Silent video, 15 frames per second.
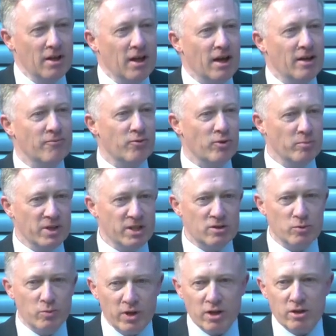and for me to
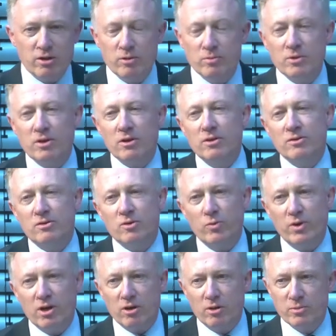
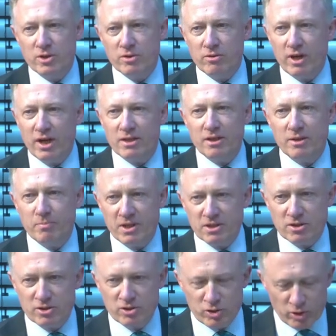welcome you at the
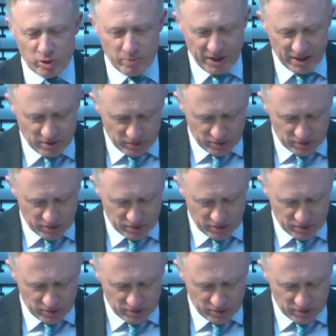PensionsEurope Annuals